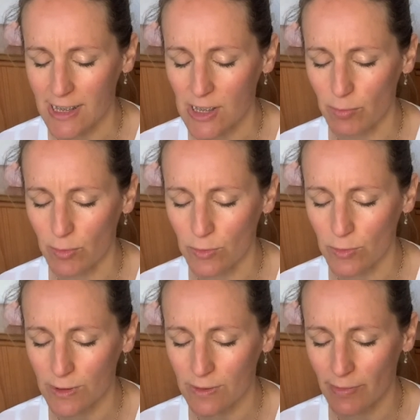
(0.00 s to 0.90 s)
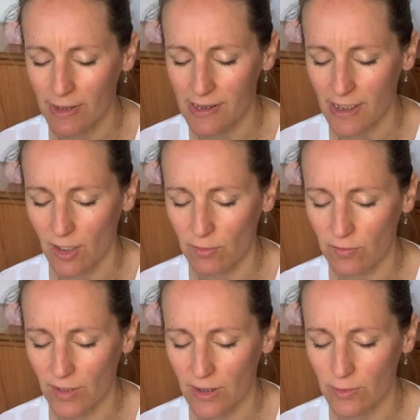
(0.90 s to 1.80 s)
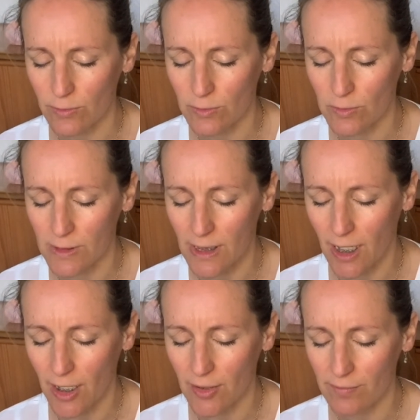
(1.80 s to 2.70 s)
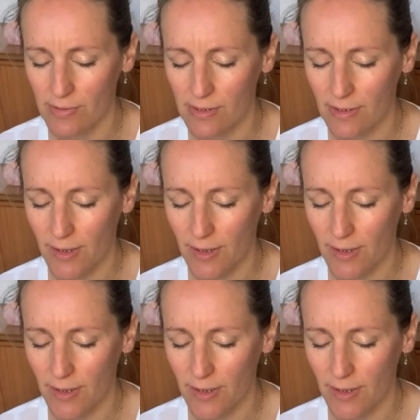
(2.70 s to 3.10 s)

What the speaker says: support myself at all times.